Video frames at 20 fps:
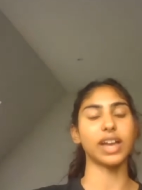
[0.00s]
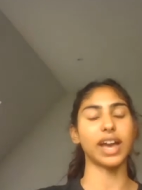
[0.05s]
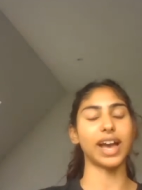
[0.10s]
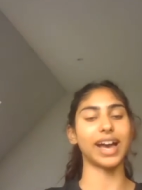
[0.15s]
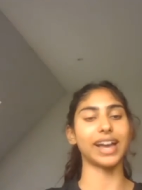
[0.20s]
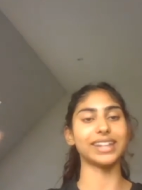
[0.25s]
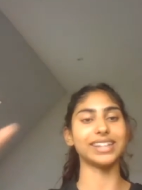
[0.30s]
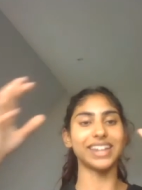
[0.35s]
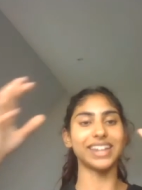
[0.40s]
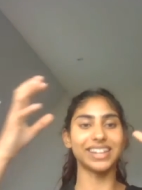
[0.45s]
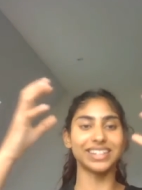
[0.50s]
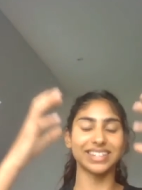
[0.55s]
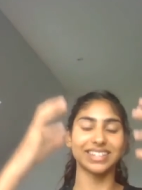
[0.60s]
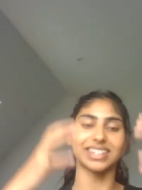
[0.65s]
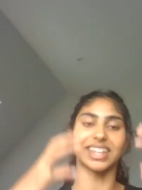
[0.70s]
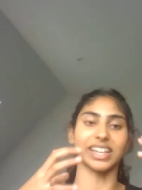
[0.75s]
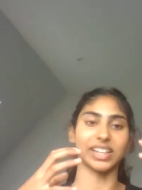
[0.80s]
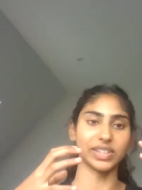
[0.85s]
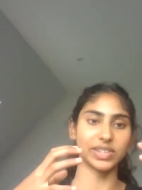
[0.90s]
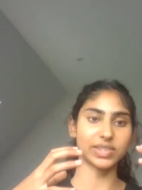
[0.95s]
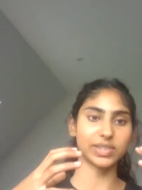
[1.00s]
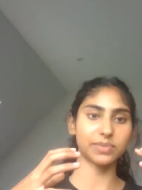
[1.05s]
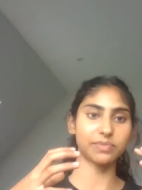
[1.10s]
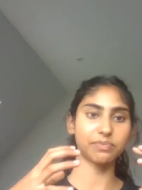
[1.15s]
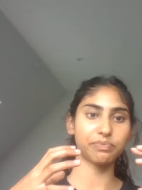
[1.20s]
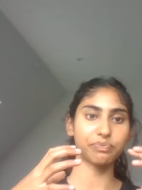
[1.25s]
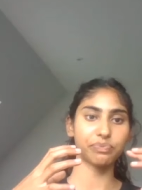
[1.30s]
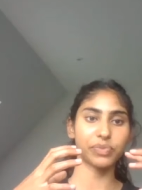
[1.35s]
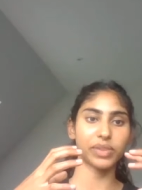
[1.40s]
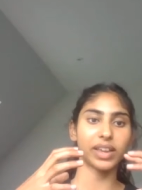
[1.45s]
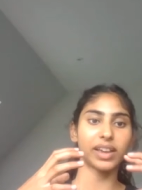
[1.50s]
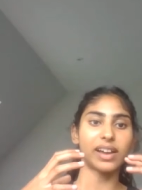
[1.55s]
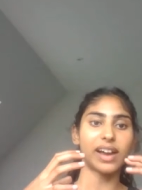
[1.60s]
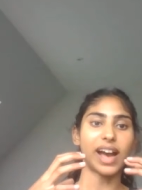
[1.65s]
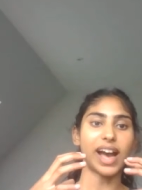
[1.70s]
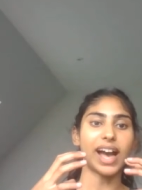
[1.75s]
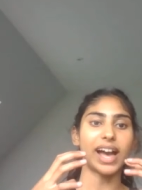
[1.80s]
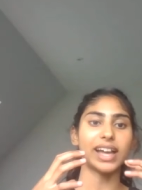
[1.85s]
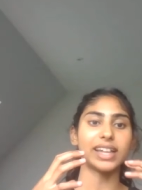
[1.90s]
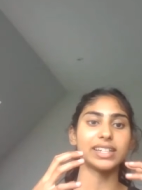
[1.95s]
and it sinks.
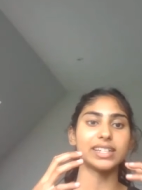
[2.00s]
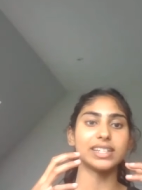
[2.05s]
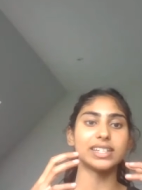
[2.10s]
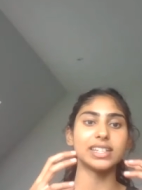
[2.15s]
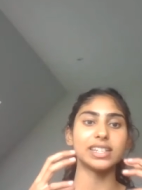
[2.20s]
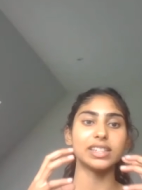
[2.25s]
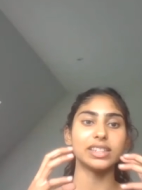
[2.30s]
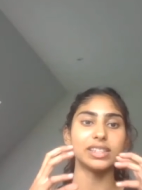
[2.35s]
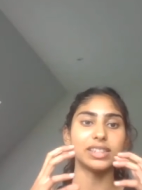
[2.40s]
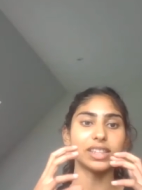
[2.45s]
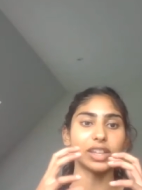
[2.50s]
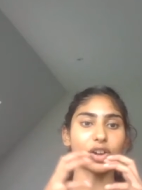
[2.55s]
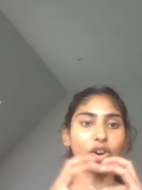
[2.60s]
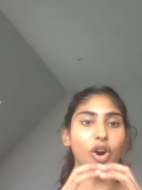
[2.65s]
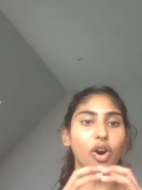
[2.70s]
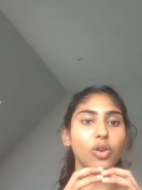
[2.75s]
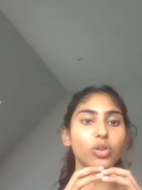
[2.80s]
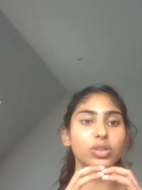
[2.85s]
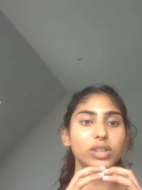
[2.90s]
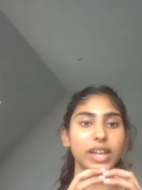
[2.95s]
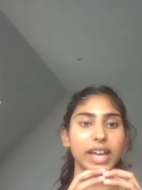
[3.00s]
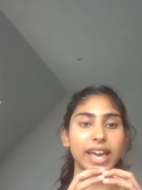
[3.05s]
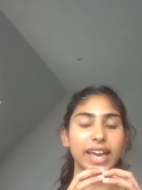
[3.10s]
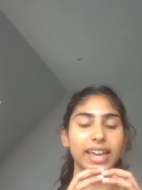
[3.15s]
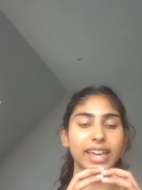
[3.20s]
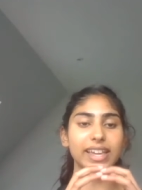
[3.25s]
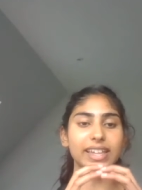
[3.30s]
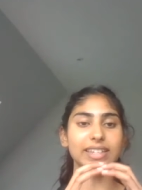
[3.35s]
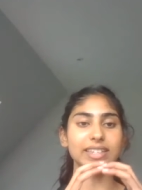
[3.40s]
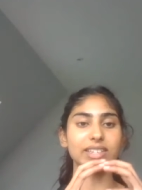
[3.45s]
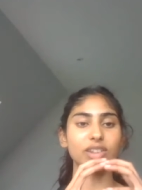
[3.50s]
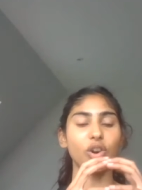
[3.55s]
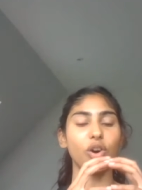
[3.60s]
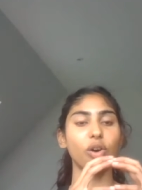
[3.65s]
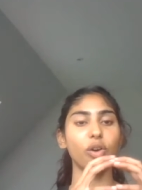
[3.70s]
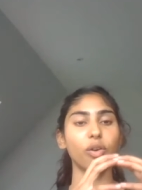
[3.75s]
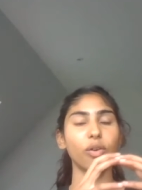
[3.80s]
And the cold air is